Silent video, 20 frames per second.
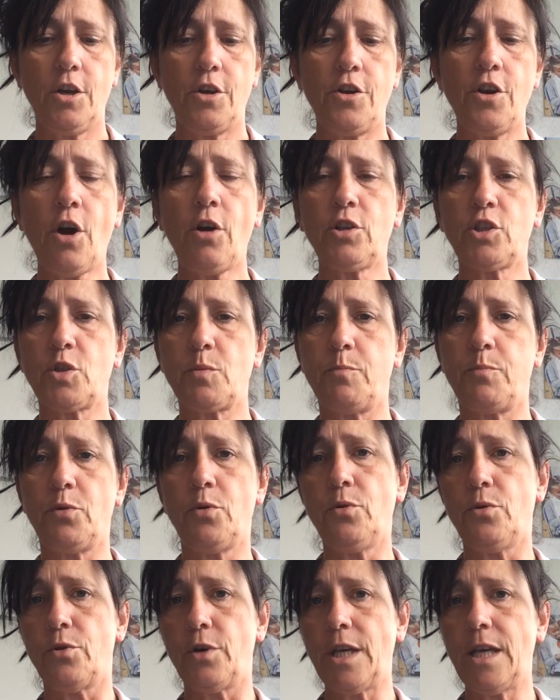"Not
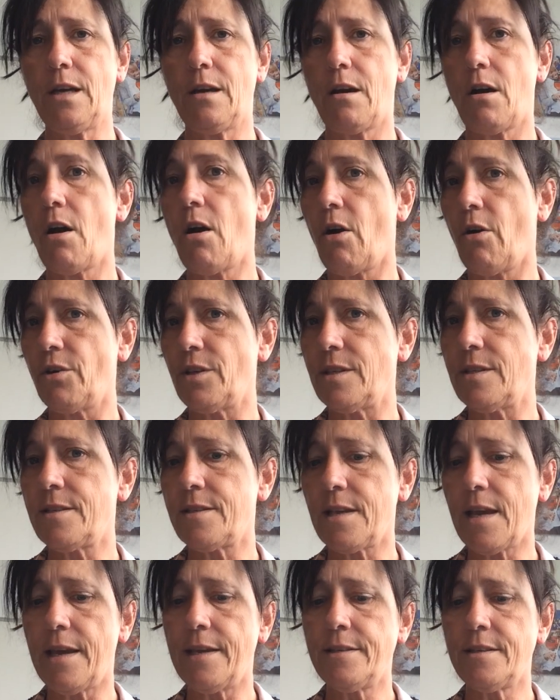boy," I
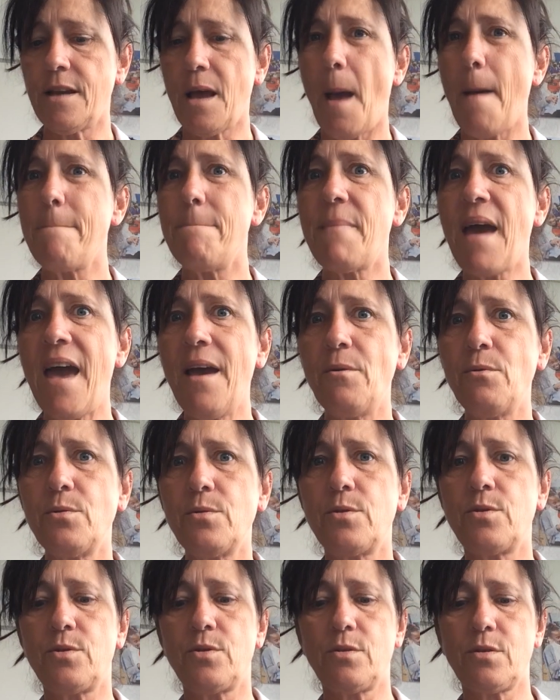said,
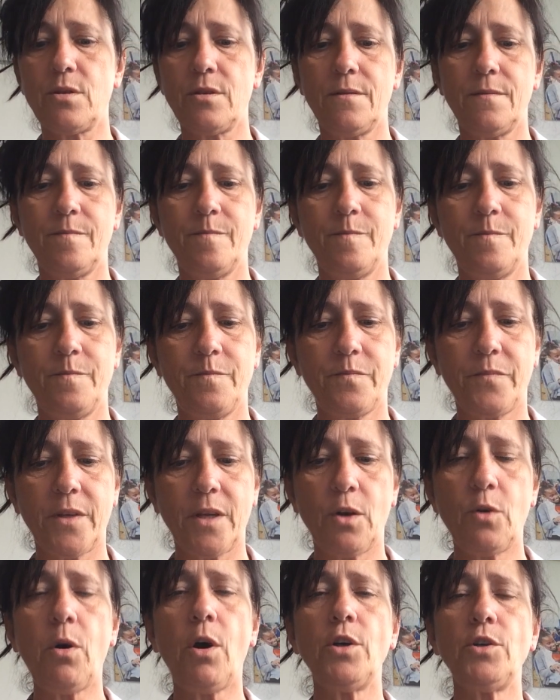"mouse."
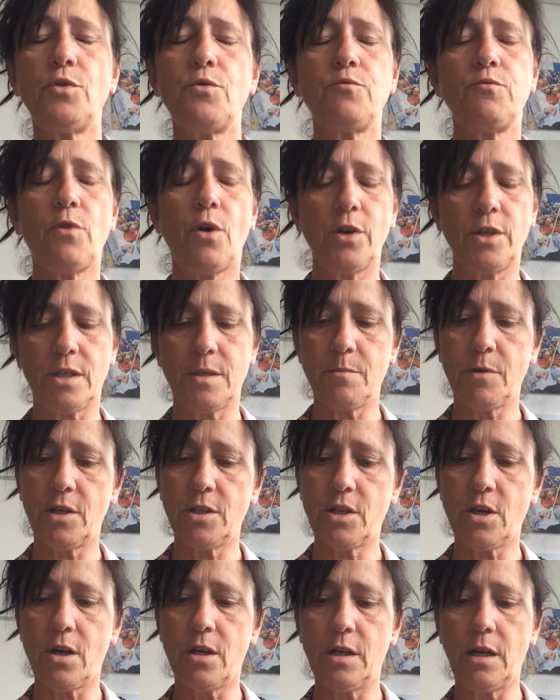"Quite right, my
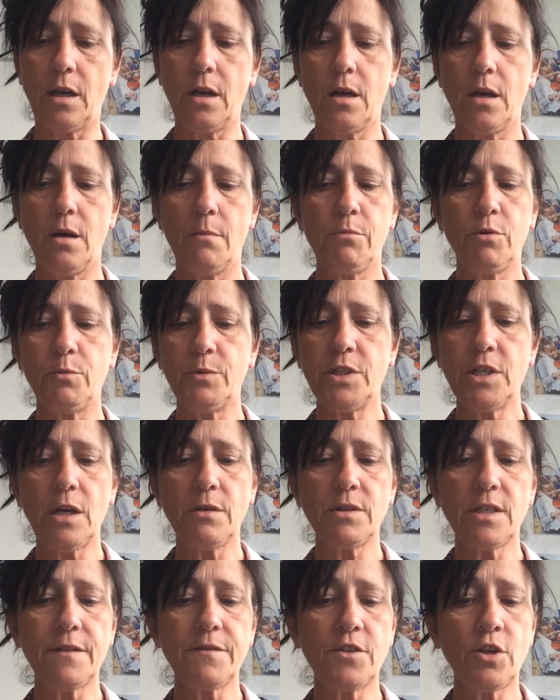darling, but we
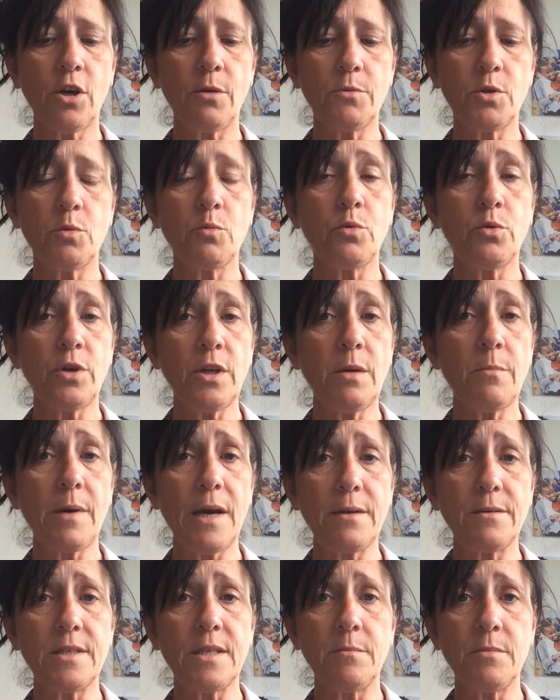don't have time to worry
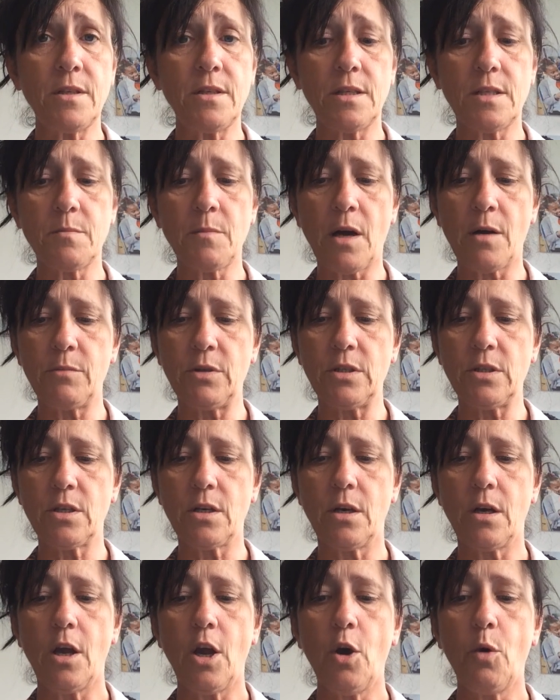about him at this moment.
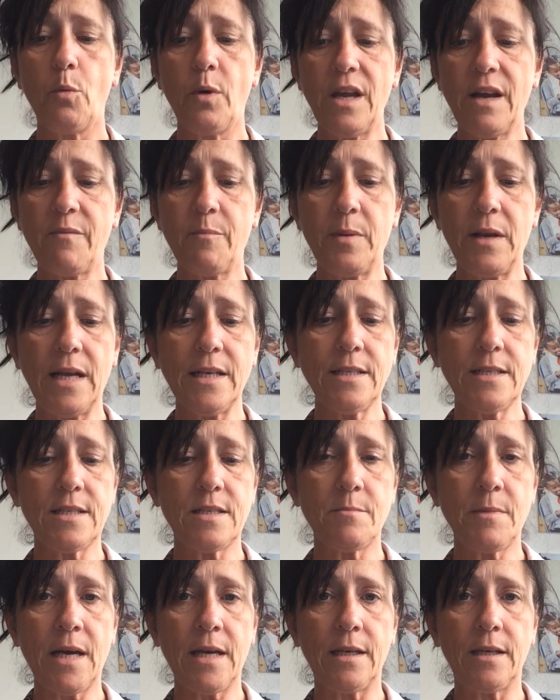We have plans
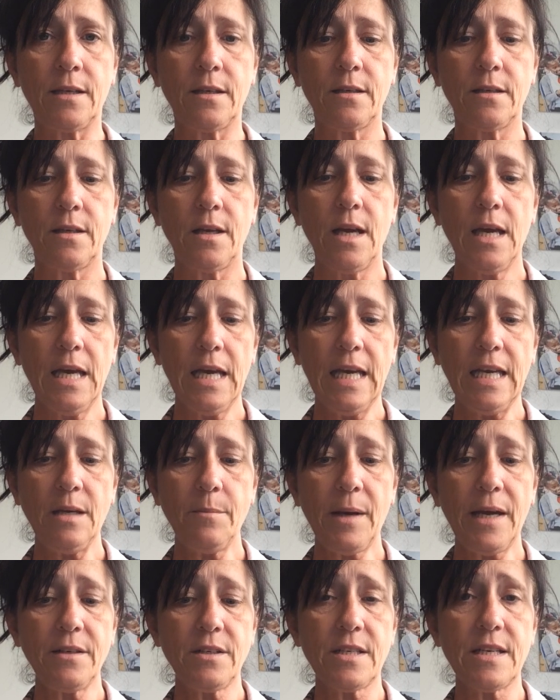to make. In
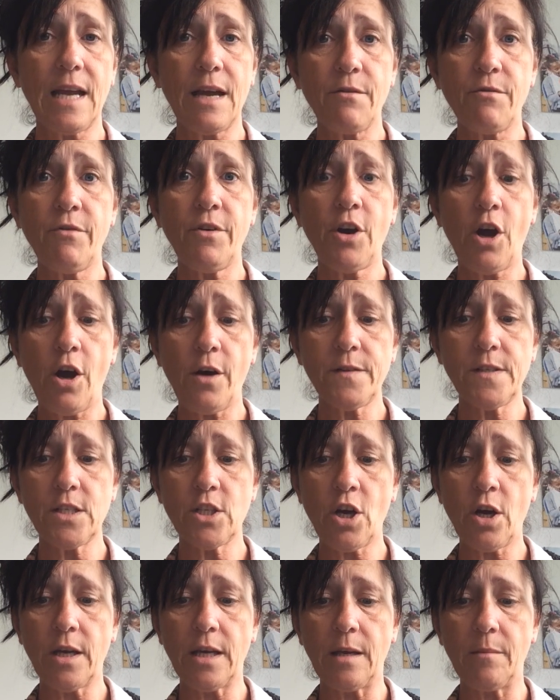about an hour and a half's
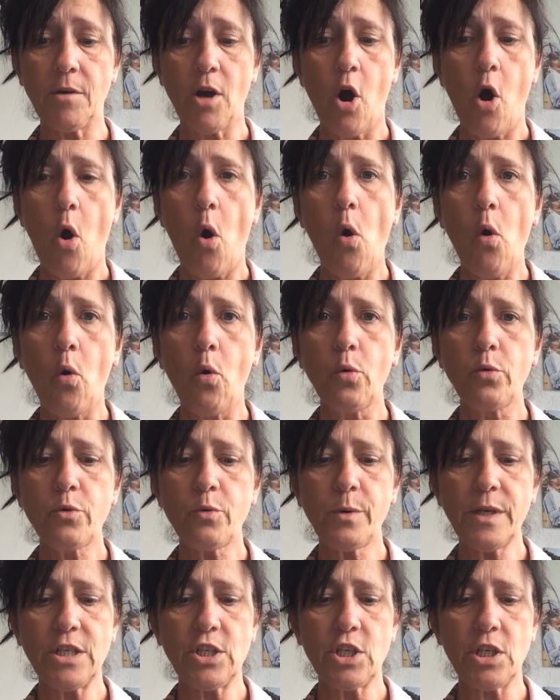time, all the
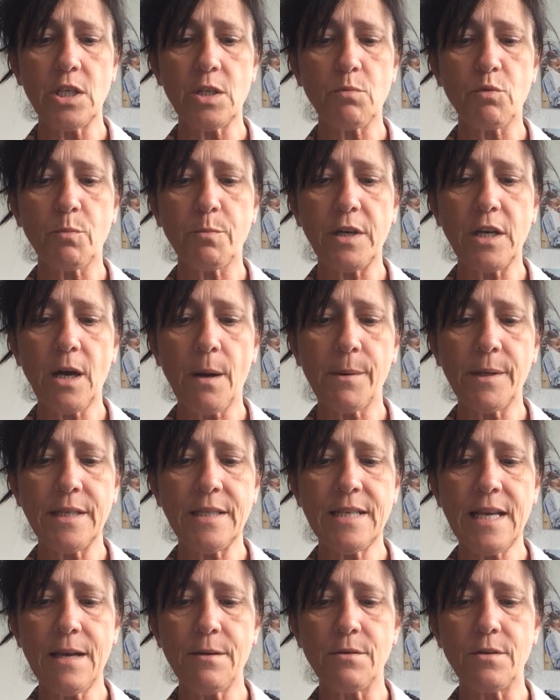witches will be going
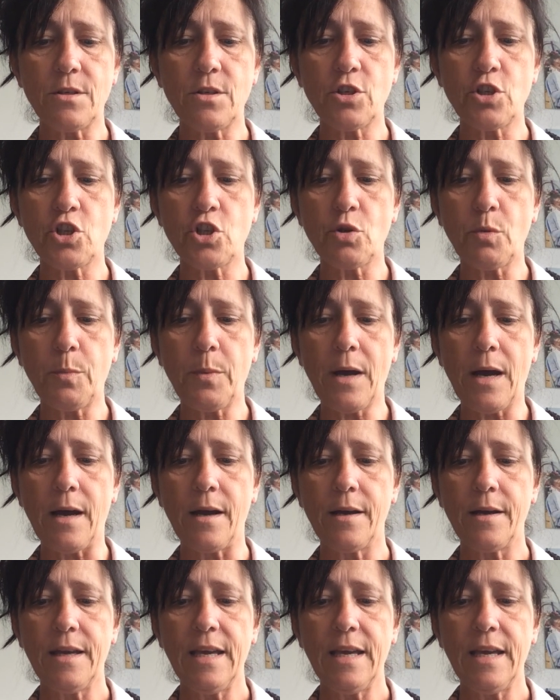down to supper